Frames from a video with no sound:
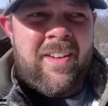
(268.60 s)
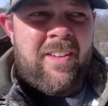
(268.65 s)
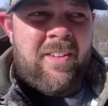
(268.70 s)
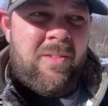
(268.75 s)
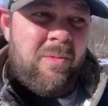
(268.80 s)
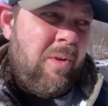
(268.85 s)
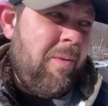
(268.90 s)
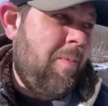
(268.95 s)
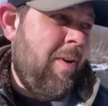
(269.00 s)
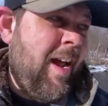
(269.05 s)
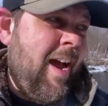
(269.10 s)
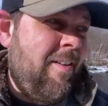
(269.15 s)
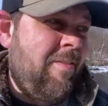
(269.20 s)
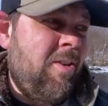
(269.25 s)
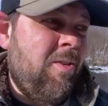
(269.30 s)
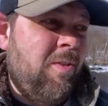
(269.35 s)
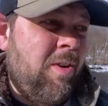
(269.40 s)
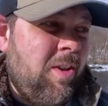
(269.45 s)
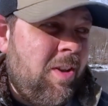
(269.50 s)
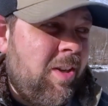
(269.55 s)
We've been having
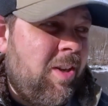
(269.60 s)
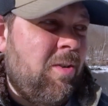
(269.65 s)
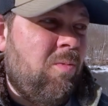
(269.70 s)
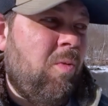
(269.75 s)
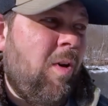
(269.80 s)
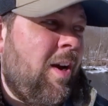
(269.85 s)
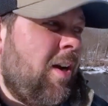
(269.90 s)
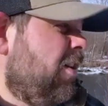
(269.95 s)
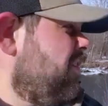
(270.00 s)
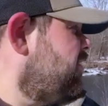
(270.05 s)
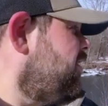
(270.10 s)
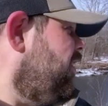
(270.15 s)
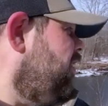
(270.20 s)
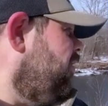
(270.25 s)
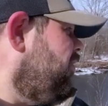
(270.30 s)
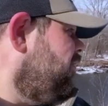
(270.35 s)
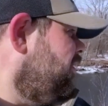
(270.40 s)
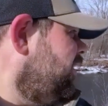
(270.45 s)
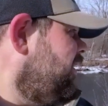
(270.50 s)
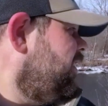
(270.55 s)
a really good winter, so
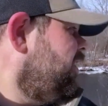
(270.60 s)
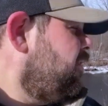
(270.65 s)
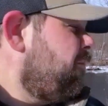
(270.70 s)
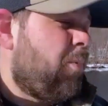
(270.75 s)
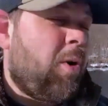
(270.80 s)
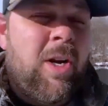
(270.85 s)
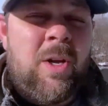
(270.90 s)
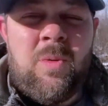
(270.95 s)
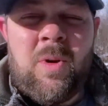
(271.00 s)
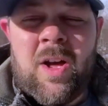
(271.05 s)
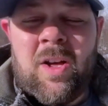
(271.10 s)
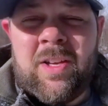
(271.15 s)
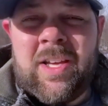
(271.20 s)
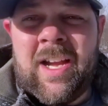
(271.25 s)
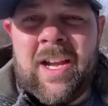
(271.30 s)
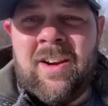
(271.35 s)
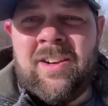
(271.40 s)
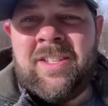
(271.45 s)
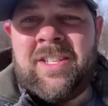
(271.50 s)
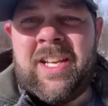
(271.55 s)
pretty well
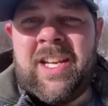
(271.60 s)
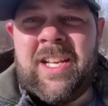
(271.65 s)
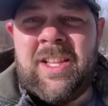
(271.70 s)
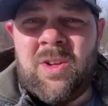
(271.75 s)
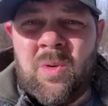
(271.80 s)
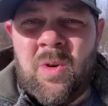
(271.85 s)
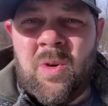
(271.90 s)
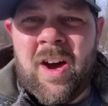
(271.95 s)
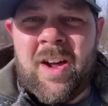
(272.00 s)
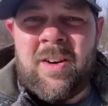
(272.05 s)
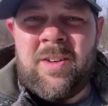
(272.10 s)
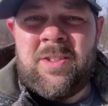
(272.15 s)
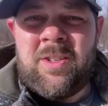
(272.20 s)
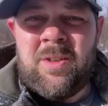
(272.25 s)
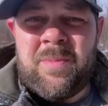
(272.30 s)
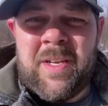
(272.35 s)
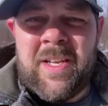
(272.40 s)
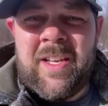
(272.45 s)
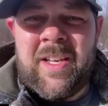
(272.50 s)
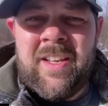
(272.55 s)
guaranteed the waters will
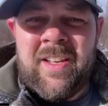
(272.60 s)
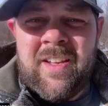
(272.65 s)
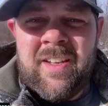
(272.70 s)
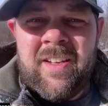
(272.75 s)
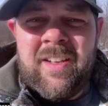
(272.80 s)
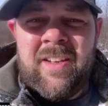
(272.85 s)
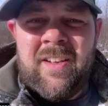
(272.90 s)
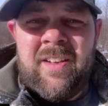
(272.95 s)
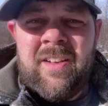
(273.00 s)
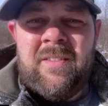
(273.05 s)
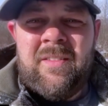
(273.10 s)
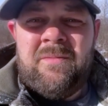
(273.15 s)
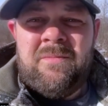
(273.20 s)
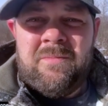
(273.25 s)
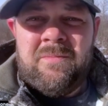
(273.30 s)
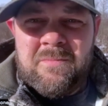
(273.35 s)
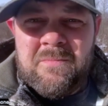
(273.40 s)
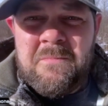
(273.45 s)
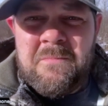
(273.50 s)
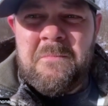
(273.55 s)
be
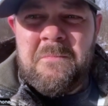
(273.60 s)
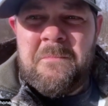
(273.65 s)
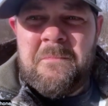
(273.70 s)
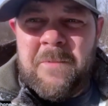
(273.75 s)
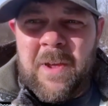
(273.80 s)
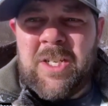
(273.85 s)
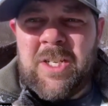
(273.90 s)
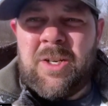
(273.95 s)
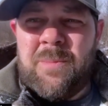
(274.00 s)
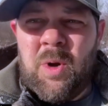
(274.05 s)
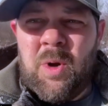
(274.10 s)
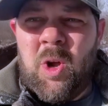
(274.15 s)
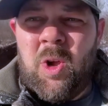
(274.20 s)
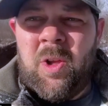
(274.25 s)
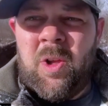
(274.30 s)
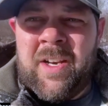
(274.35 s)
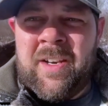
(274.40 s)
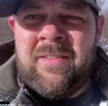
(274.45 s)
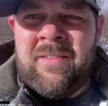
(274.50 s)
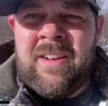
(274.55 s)
fishable
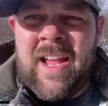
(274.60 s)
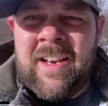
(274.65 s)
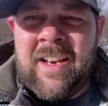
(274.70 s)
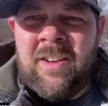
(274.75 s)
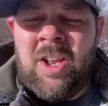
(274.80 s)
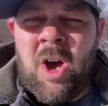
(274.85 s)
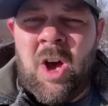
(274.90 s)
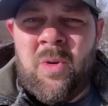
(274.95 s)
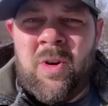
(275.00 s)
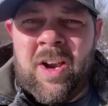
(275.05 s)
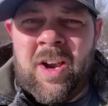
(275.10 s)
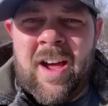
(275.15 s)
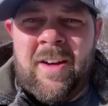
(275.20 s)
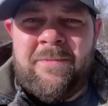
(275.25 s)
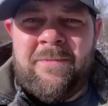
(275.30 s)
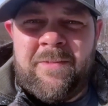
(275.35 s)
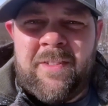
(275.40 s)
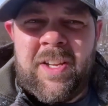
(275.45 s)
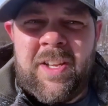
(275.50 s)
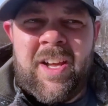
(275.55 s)
and low enough
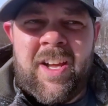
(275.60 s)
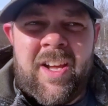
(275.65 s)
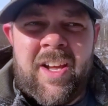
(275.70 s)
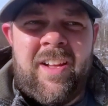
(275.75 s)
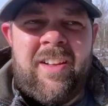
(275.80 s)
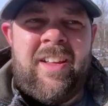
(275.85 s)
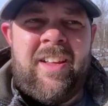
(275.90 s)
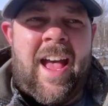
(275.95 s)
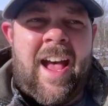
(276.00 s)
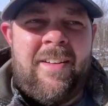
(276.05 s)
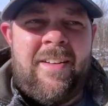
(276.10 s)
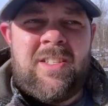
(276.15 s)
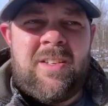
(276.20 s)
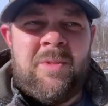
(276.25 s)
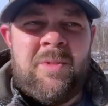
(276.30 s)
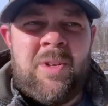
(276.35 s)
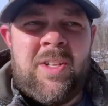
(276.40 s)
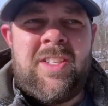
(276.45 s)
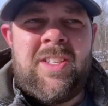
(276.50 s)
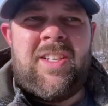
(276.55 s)
to have some
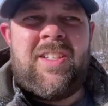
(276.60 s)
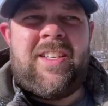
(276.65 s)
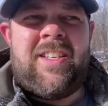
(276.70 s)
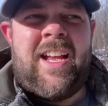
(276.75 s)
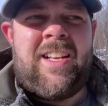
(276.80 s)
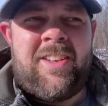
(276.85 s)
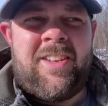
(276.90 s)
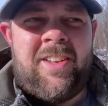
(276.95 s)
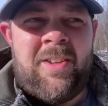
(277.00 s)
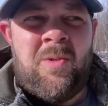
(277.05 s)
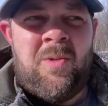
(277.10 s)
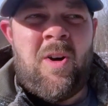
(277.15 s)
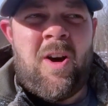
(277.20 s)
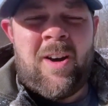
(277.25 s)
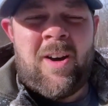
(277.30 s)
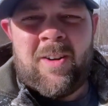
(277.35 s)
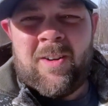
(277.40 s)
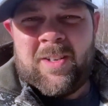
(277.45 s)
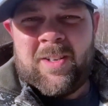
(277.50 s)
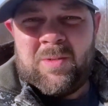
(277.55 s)
good success on the
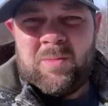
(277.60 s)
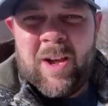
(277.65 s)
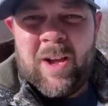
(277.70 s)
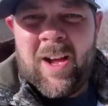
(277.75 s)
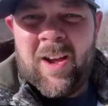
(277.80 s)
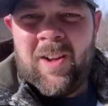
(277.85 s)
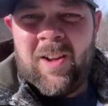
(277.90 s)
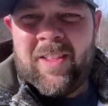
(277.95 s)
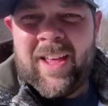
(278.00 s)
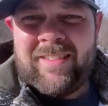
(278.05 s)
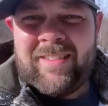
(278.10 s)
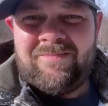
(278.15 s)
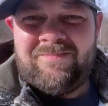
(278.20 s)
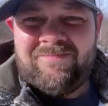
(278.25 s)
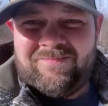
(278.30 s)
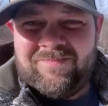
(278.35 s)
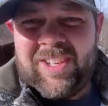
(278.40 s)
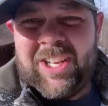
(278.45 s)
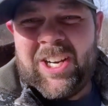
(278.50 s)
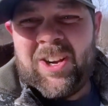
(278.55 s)
water as well. That
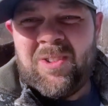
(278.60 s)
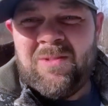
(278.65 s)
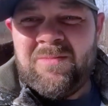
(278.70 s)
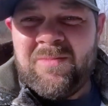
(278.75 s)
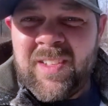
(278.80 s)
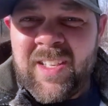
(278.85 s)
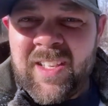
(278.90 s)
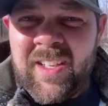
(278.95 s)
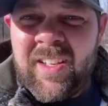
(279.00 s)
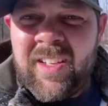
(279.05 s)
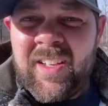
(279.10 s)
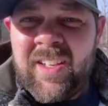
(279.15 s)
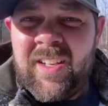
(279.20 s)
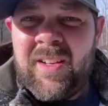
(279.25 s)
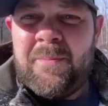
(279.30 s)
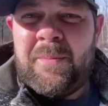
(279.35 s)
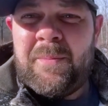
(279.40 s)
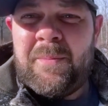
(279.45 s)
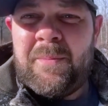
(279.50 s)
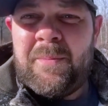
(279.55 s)

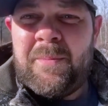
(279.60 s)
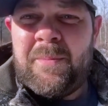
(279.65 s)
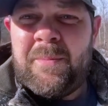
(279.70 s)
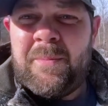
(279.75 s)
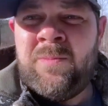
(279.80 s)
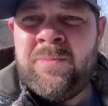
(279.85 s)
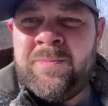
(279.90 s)
by June.